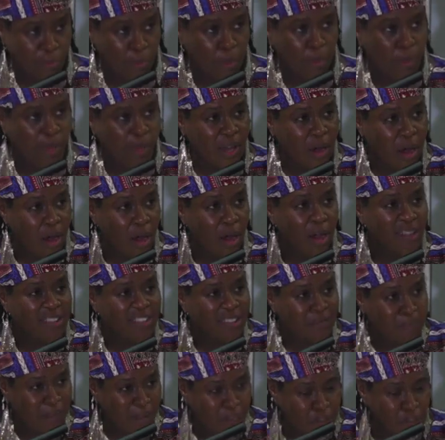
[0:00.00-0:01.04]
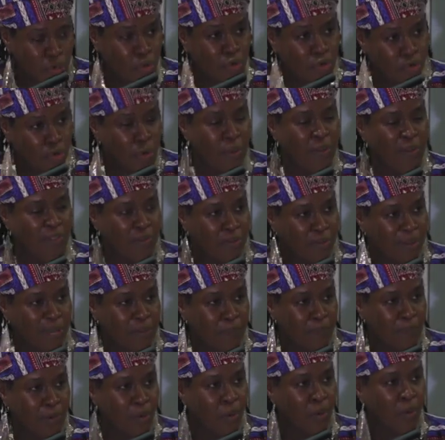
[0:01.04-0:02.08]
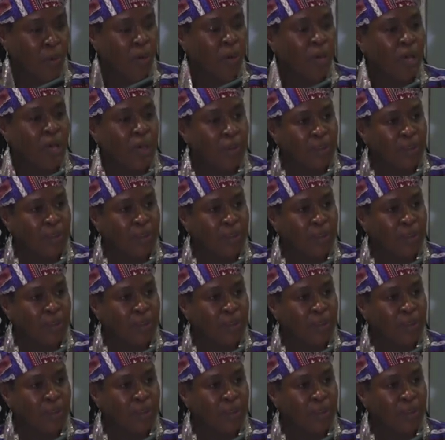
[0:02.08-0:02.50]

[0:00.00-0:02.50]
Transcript: that we are a special group of people